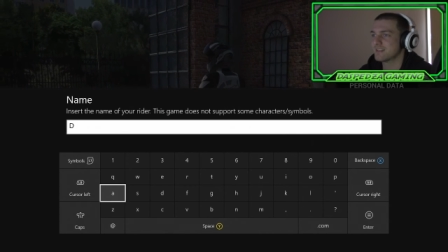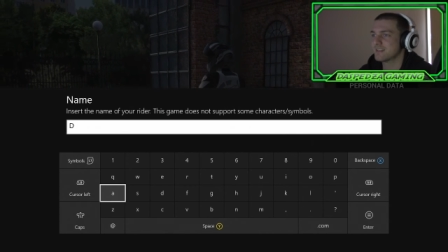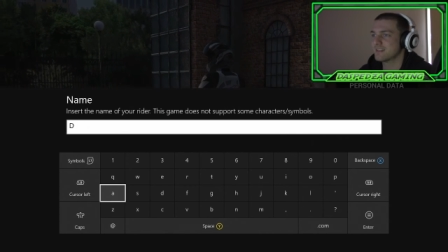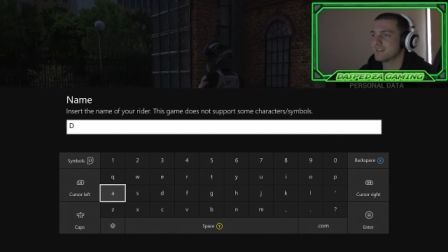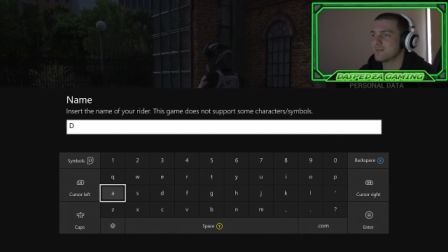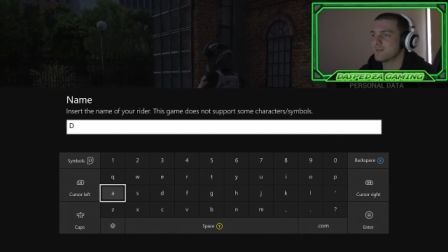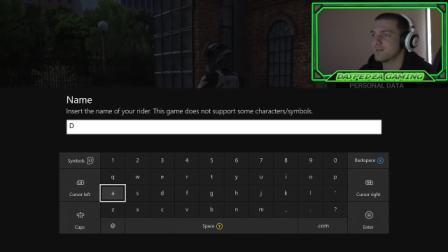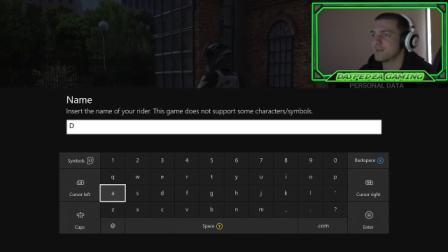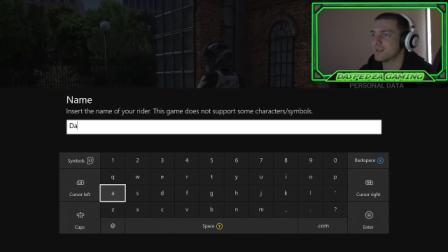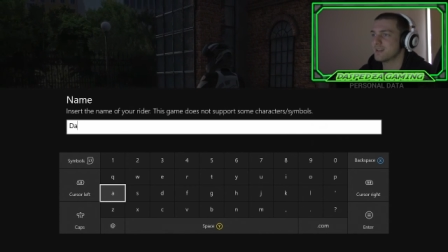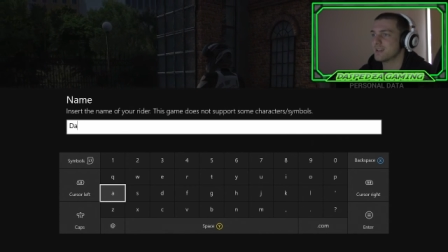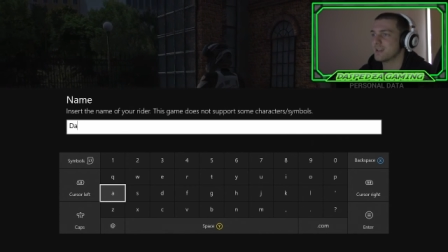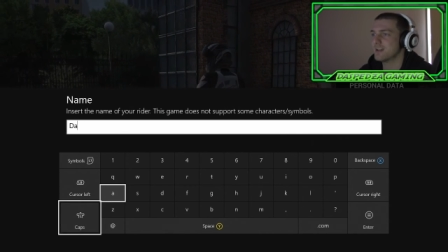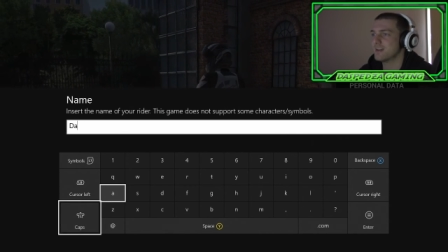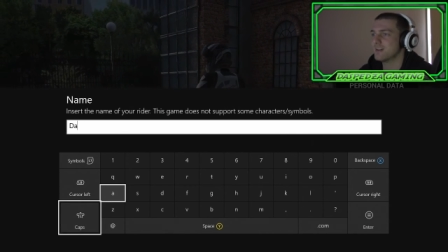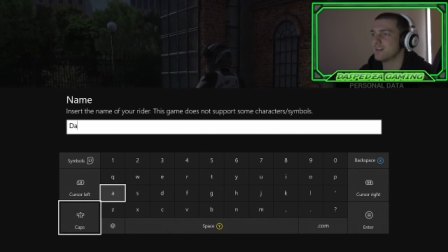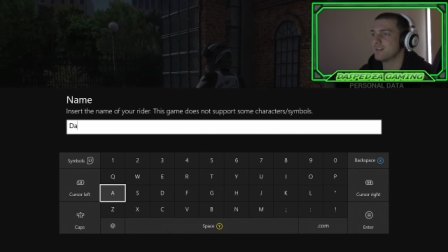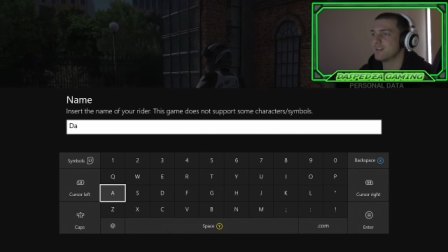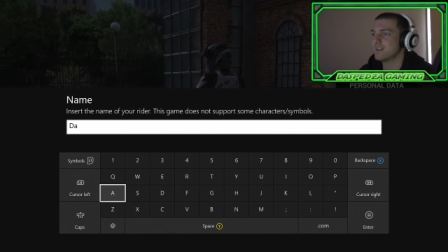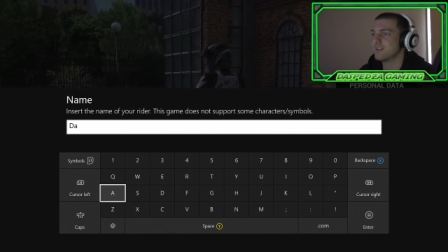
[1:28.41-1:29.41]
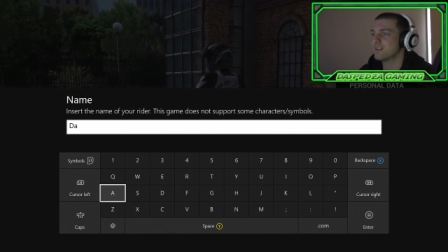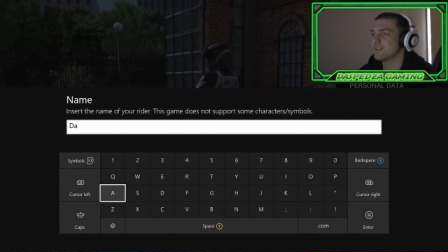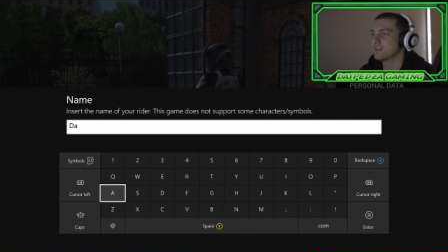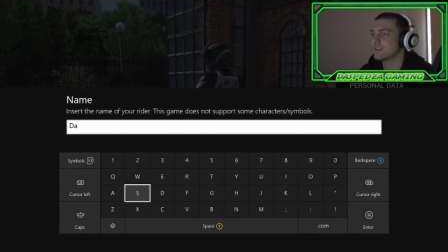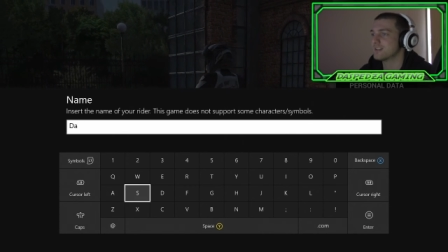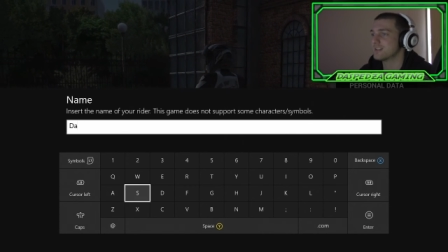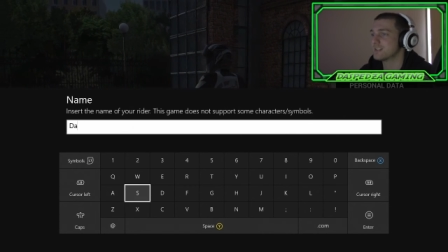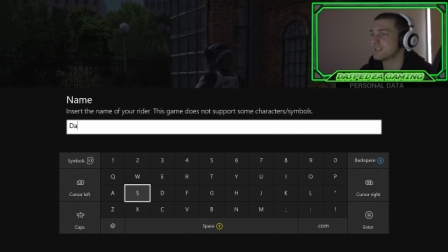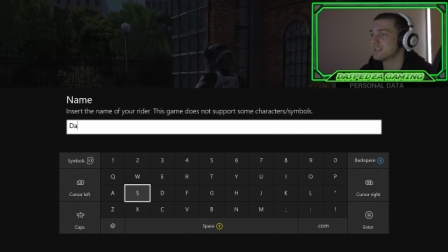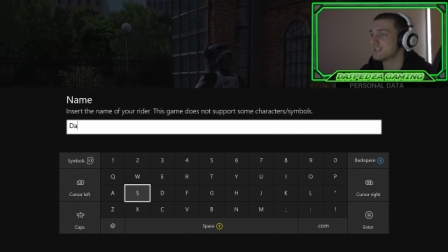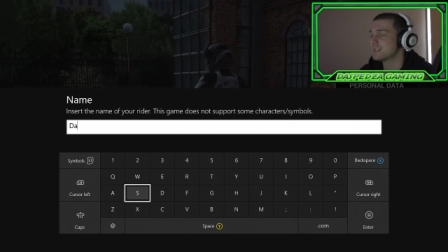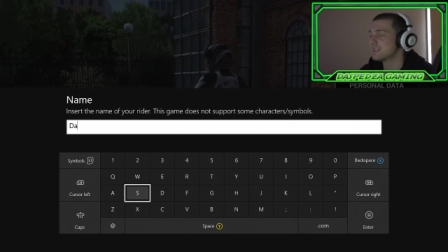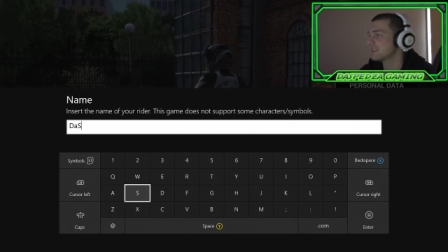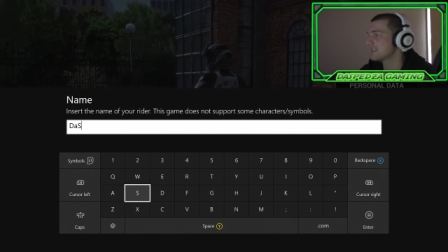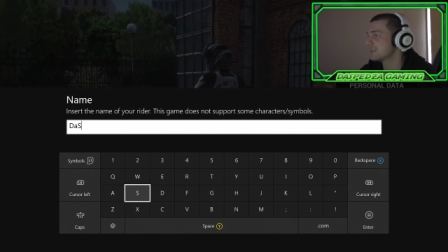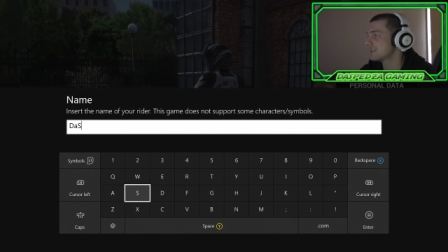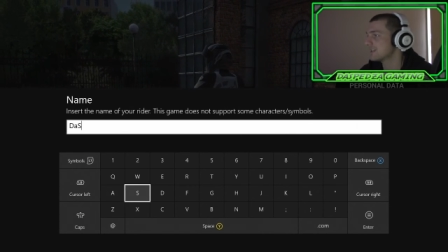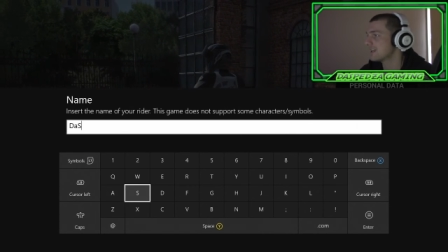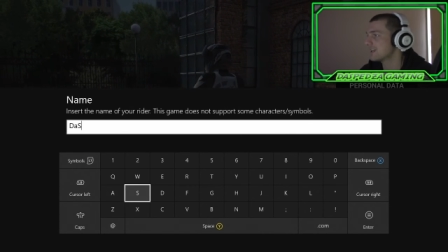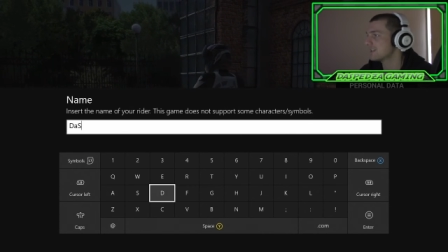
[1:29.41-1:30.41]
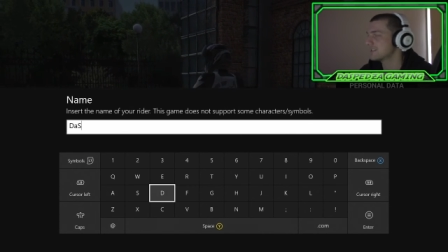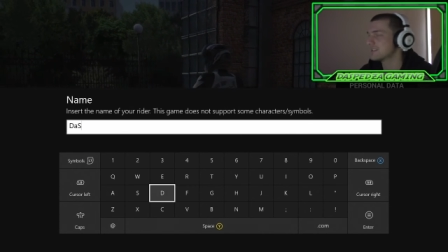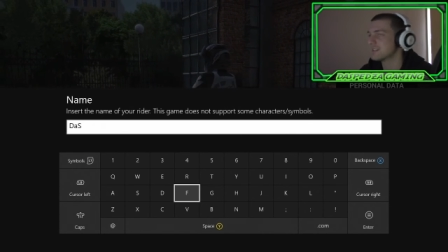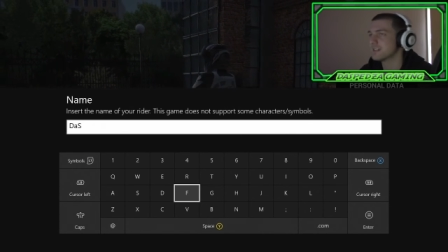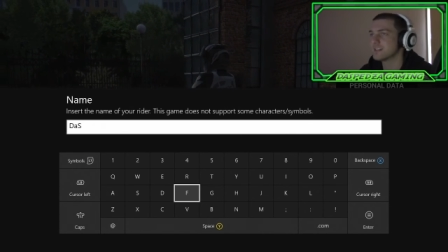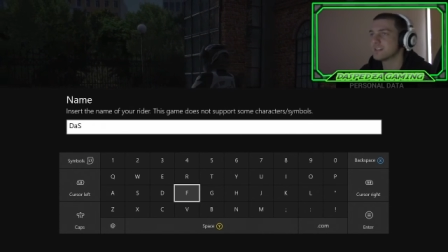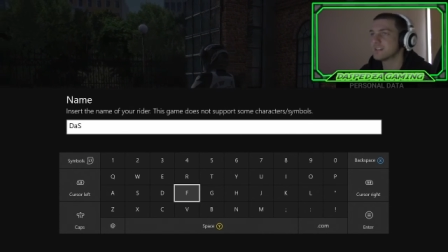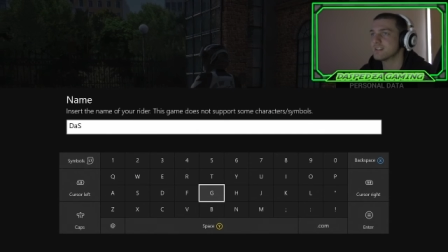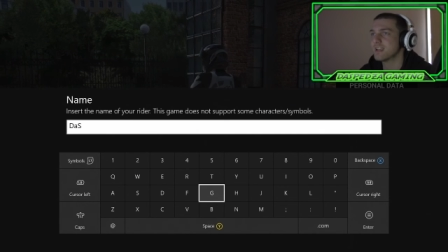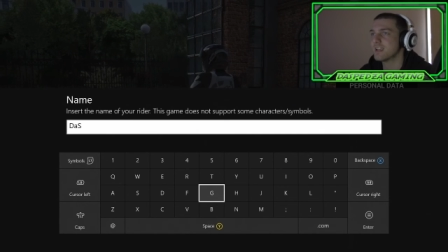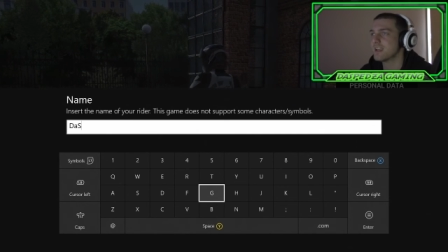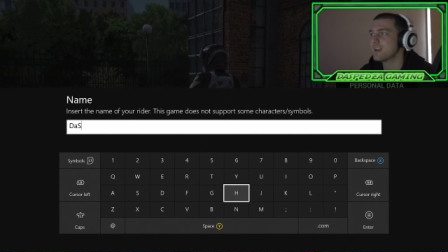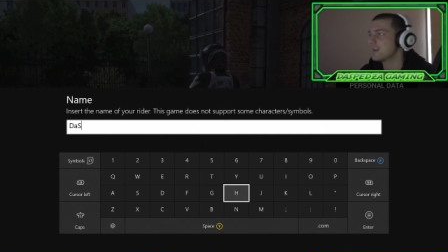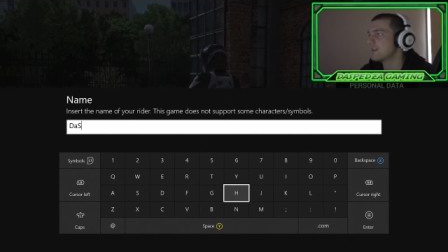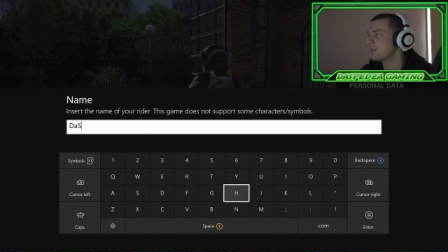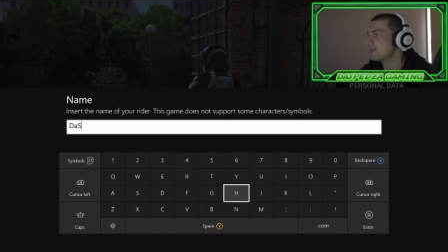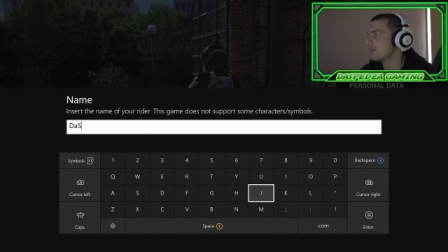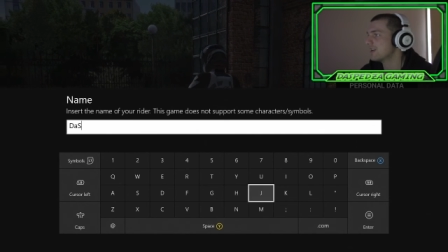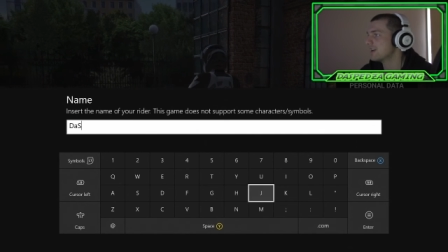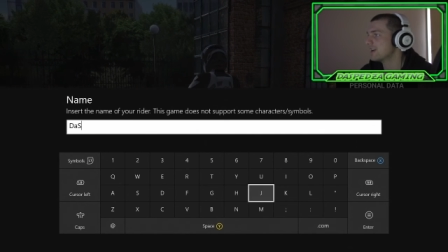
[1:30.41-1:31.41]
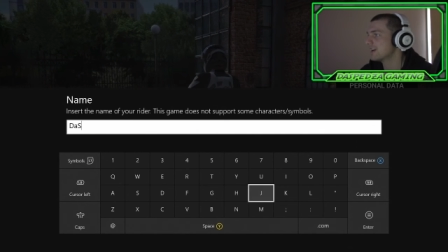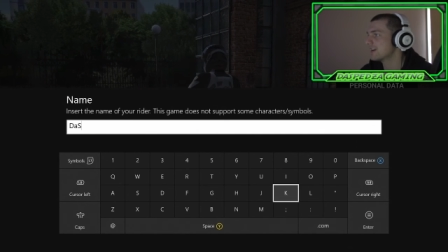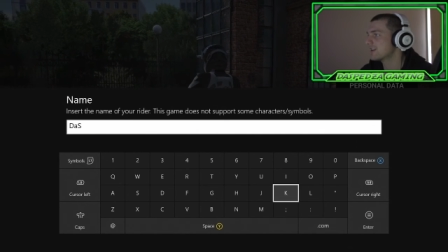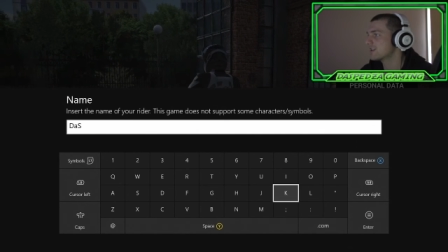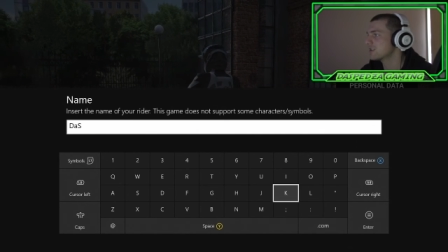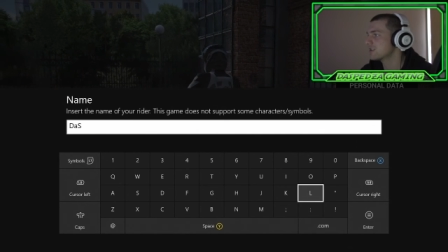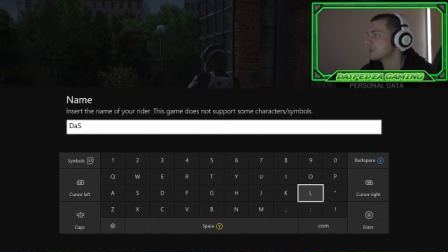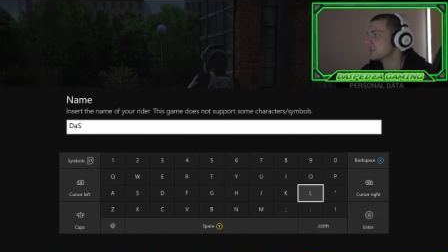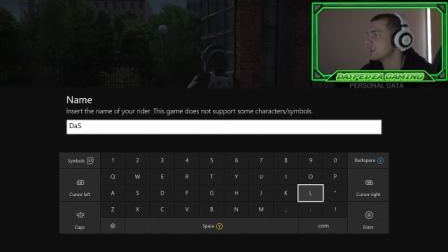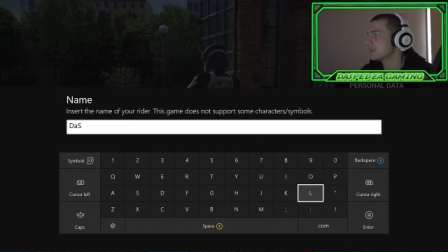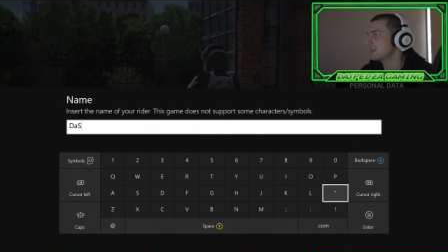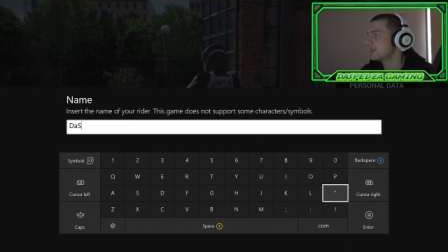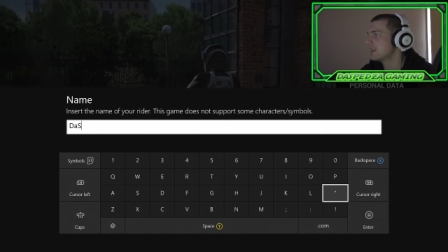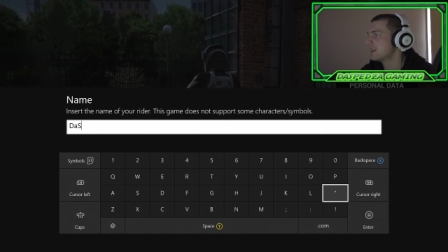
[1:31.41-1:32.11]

one hour long until it takes Nintendo to actually